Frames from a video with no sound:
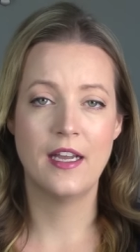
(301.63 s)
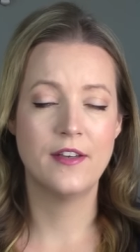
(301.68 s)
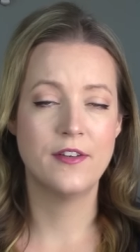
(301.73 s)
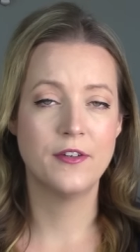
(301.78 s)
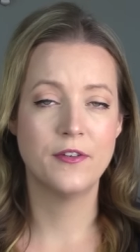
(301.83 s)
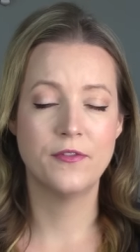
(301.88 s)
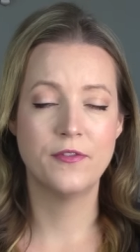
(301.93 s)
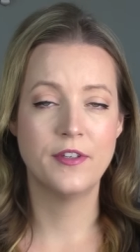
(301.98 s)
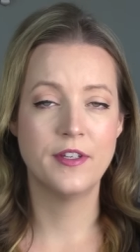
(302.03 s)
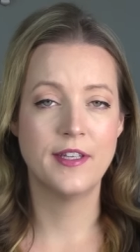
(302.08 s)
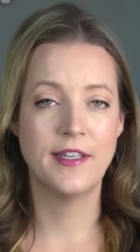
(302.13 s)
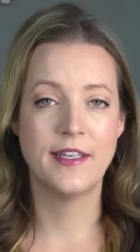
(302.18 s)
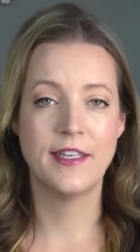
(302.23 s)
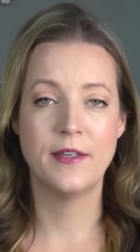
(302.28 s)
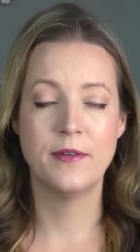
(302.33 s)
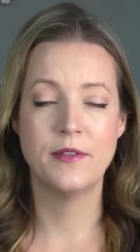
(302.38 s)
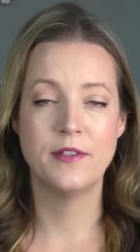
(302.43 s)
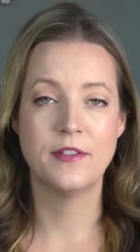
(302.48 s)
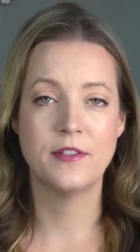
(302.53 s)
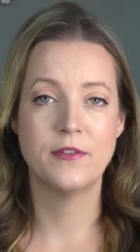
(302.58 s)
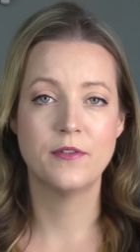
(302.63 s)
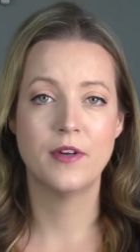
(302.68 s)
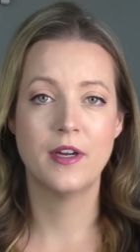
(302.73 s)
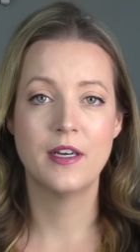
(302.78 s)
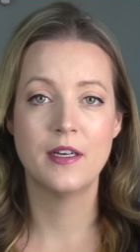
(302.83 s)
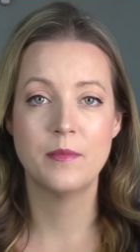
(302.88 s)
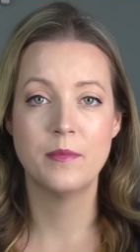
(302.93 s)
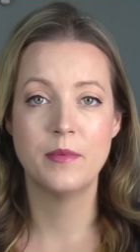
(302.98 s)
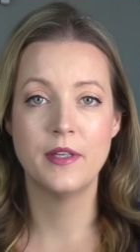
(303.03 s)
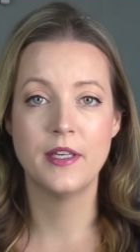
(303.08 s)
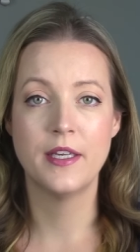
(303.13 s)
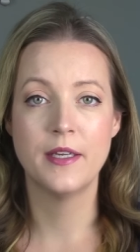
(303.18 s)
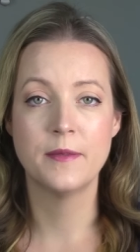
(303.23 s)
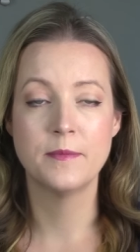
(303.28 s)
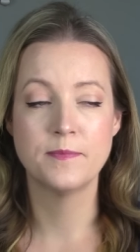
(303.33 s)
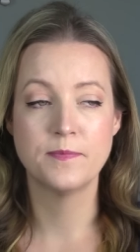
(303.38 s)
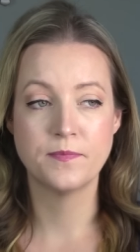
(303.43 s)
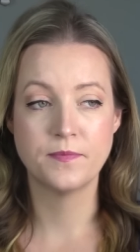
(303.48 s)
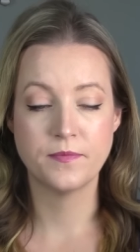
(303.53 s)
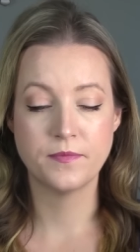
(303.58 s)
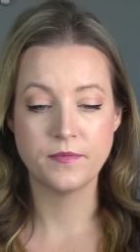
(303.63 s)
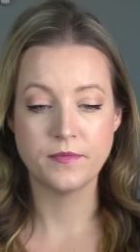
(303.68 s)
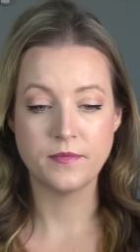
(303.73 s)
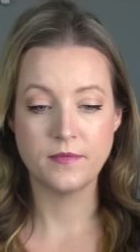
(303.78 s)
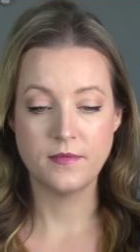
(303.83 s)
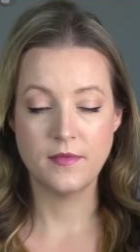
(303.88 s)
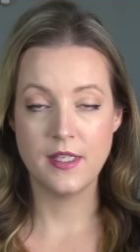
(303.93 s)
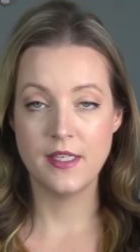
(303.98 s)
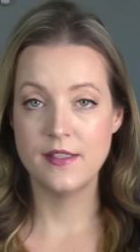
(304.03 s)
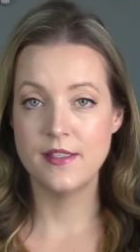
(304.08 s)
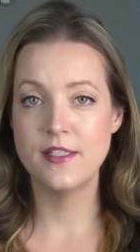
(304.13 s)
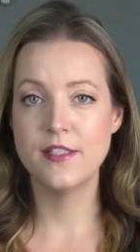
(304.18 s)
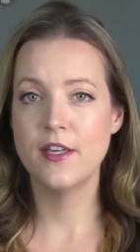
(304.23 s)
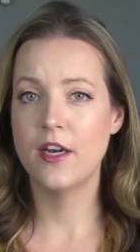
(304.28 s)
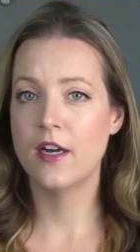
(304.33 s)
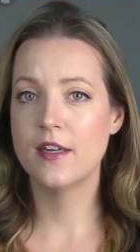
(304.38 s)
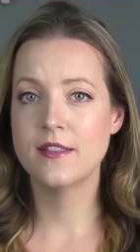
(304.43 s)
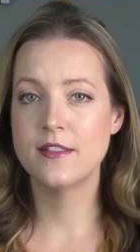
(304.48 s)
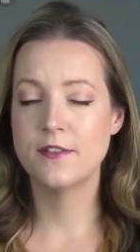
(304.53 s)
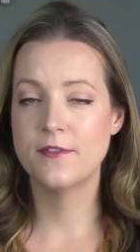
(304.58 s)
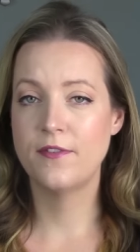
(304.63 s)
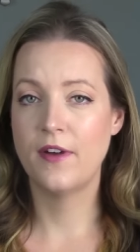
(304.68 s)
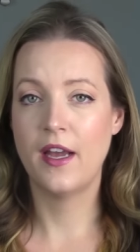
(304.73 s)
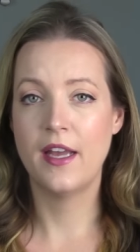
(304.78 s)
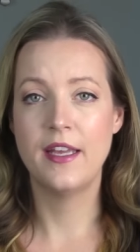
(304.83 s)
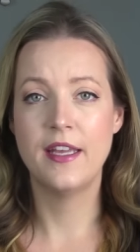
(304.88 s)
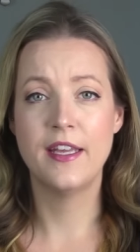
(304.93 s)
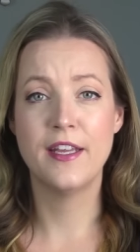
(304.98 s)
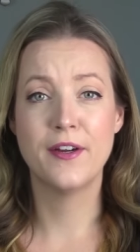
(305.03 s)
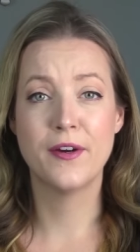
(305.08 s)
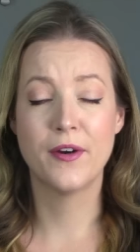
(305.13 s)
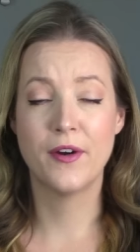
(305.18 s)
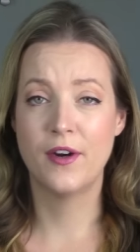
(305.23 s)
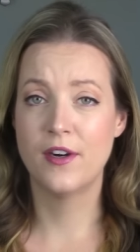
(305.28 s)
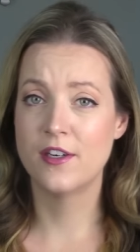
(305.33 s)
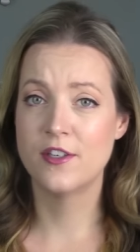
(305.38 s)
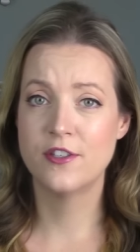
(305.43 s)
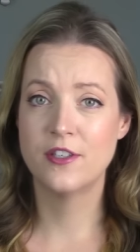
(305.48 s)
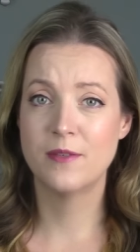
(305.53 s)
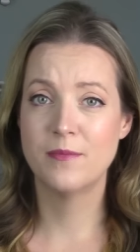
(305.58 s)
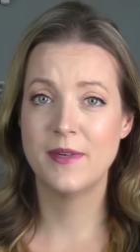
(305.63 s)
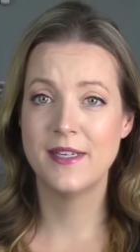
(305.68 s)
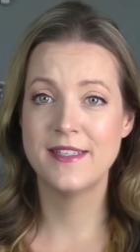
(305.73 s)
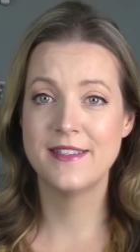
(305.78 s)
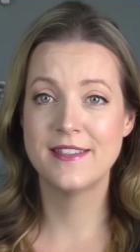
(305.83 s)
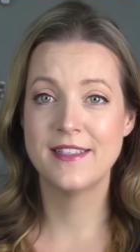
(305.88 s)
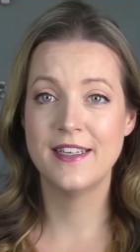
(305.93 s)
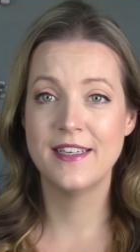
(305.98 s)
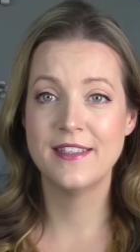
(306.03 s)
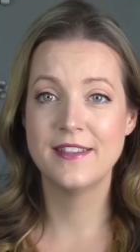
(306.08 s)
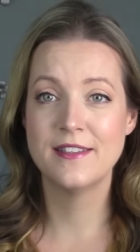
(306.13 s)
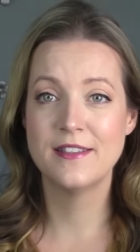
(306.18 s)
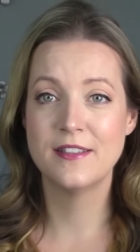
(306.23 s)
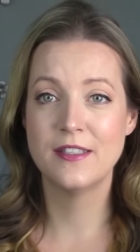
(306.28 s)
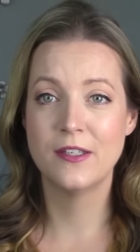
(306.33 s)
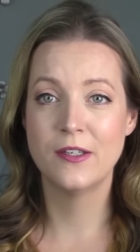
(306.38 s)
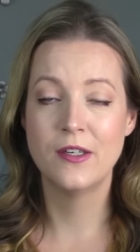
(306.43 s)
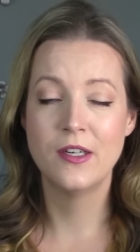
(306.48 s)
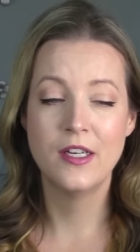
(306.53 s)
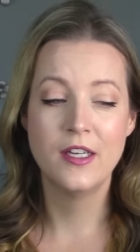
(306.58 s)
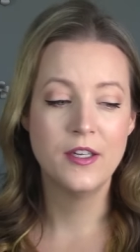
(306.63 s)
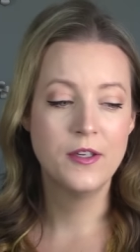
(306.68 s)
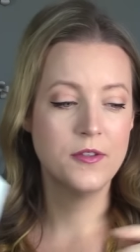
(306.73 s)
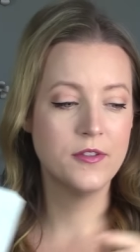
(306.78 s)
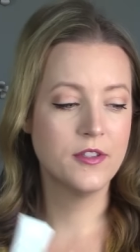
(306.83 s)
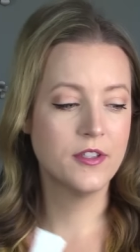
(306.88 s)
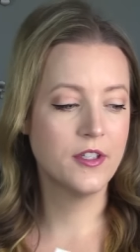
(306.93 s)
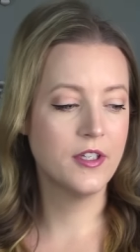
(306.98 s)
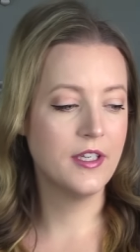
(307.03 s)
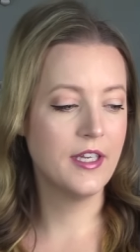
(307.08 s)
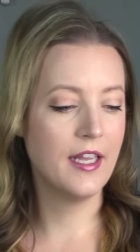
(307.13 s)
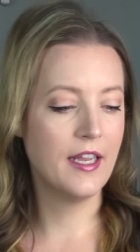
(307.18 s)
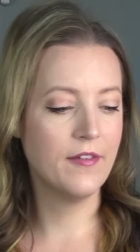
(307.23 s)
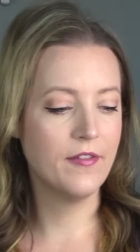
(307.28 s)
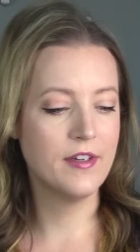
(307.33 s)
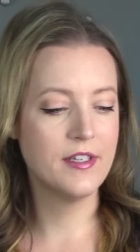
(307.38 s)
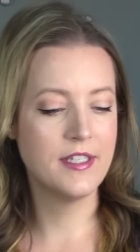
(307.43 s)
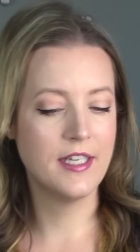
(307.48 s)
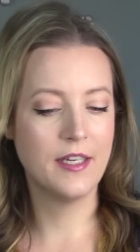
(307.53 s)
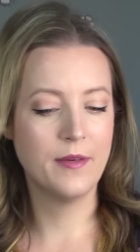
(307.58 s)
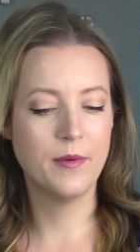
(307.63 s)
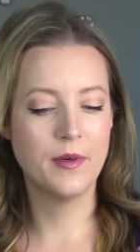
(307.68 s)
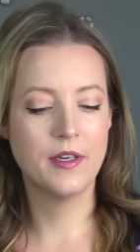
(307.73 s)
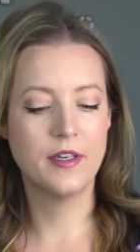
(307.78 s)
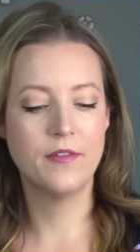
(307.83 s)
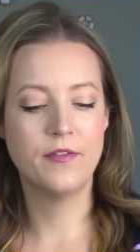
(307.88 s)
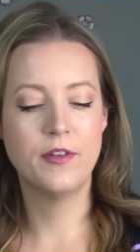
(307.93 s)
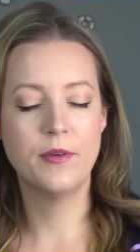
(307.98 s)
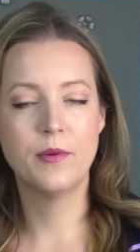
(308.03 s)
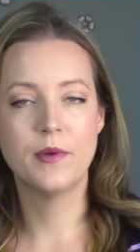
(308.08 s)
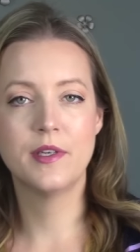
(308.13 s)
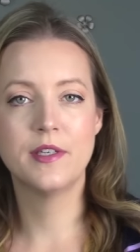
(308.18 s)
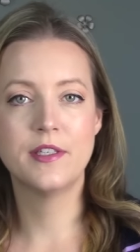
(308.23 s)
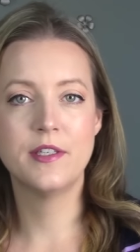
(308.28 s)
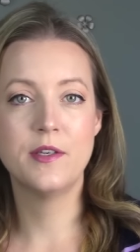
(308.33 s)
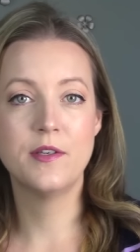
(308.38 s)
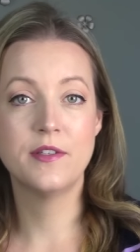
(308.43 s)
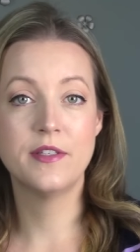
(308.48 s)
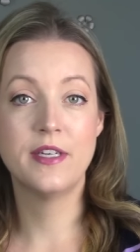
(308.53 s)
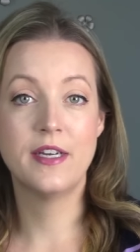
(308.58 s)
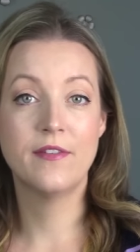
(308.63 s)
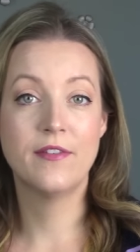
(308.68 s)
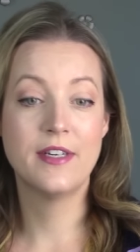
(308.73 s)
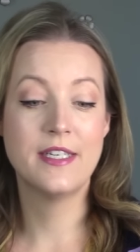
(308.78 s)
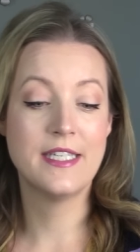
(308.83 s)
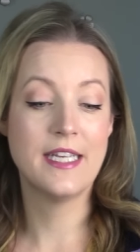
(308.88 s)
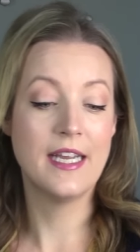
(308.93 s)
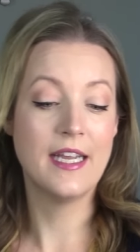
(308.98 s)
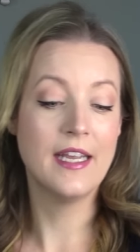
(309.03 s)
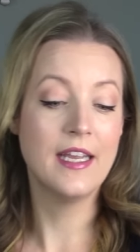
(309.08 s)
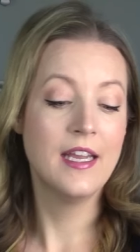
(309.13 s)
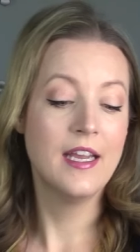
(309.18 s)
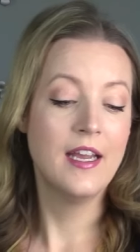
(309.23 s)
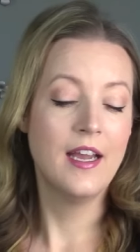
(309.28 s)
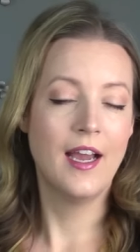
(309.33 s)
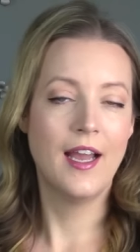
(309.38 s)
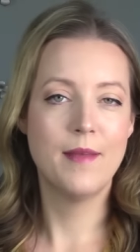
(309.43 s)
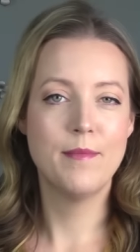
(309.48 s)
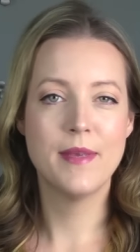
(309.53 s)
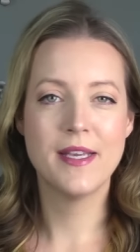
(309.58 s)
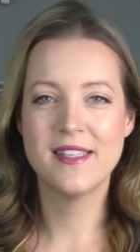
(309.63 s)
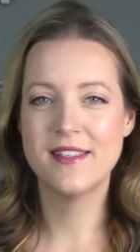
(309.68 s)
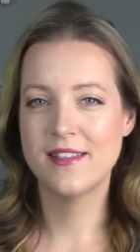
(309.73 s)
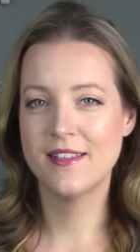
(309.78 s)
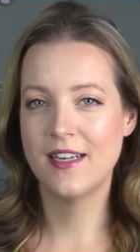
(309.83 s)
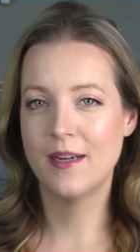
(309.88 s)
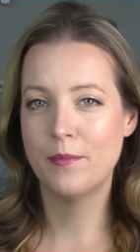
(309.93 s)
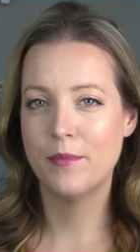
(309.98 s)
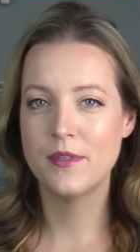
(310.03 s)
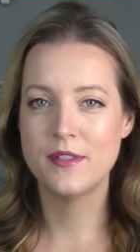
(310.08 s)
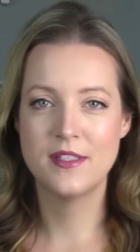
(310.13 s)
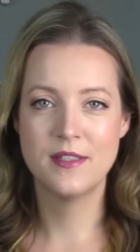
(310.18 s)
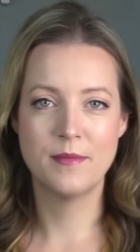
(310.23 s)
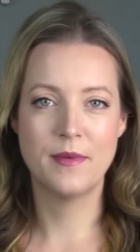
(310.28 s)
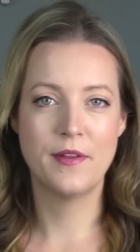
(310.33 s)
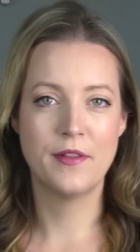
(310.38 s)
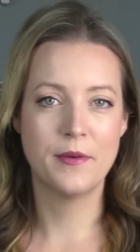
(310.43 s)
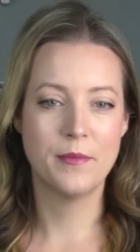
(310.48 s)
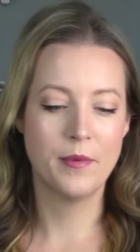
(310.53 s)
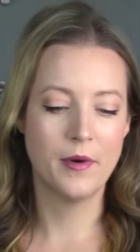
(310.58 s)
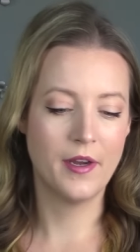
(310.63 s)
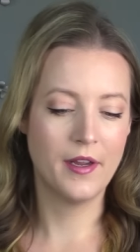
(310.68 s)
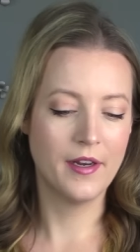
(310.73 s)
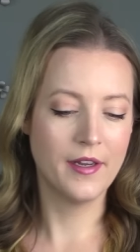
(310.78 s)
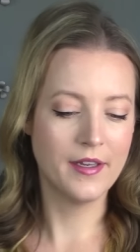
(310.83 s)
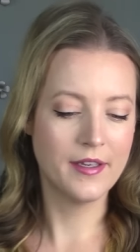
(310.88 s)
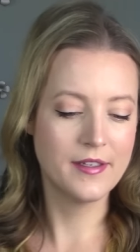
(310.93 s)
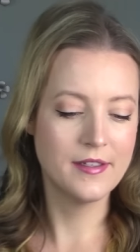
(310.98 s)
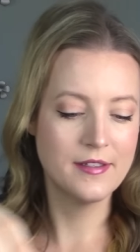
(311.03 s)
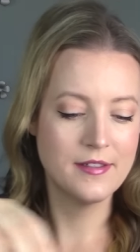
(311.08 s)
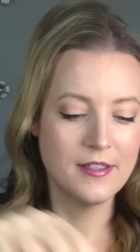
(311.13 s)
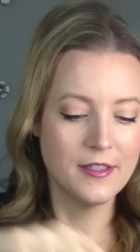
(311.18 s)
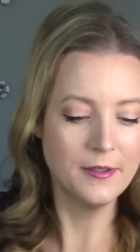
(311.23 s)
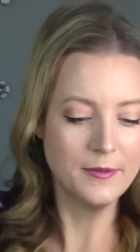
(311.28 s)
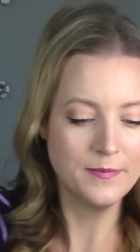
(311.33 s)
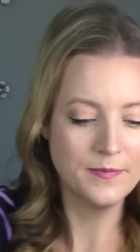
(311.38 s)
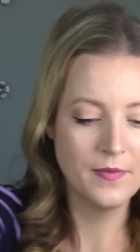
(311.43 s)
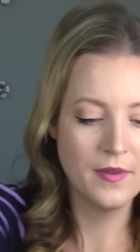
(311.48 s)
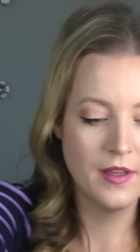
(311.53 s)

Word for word: I don't feel like it was incredibly detoxifying or harsh on my skin, so it was a good everyday one if you wanted to use it every day. I mixed it up with some other products, so.